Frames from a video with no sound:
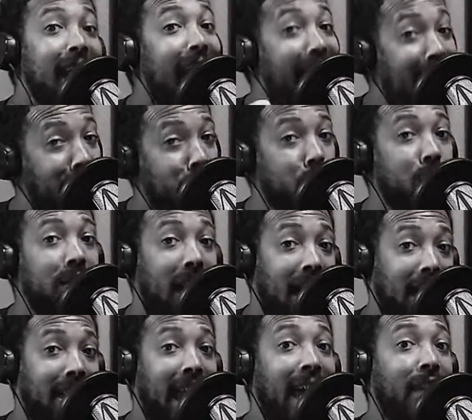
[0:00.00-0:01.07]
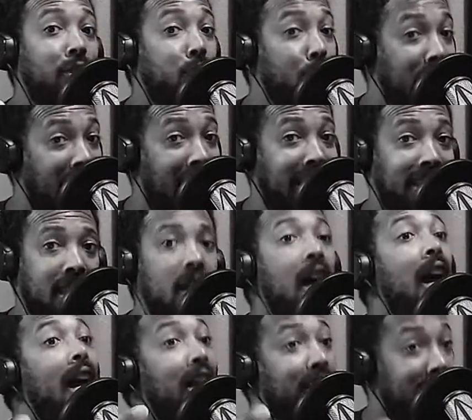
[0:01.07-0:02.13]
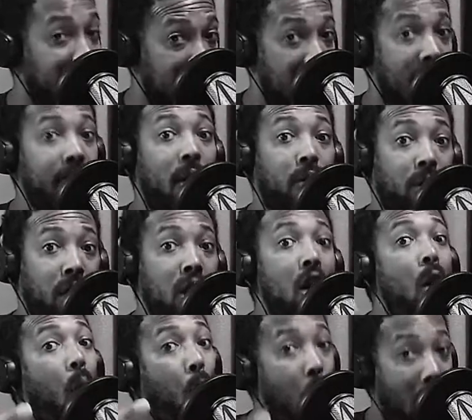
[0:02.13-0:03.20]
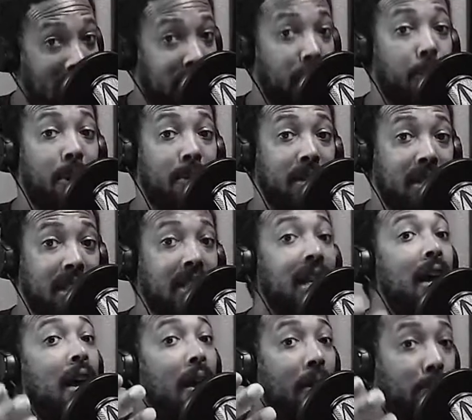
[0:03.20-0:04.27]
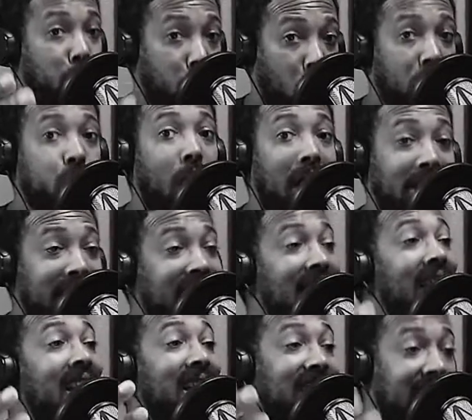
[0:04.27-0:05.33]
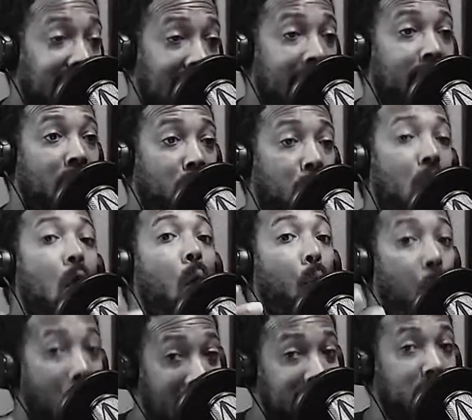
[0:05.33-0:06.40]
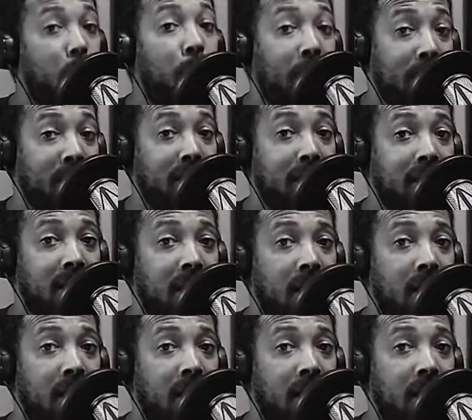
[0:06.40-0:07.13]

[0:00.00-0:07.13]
Andrew Jackson, slave owner, white supremacist, George Washington, slave owner, white supremacist.